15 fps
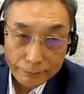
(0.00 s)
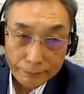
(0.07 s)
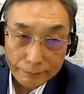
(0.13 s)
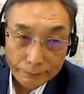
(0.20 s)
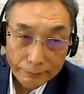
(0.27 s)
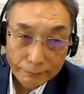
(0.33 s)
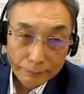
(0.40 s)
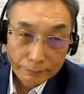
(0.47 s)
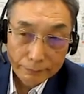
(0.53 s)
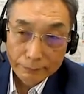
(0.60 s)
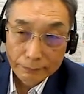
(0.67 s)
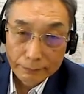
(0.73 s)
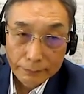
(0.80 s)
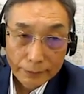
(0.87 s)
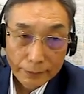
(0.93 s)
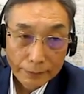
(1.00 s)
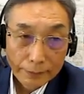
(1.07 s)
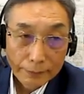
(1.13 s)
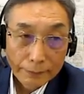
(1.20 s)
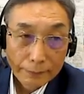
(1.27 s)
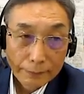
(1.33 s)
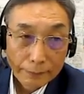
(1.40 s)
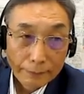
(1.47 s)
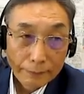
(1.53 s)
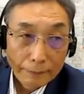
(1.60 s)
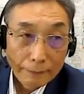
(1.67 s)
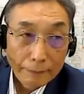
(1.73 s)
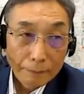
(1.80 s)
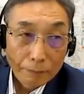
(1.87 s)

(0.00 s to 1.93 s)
couldn't understand why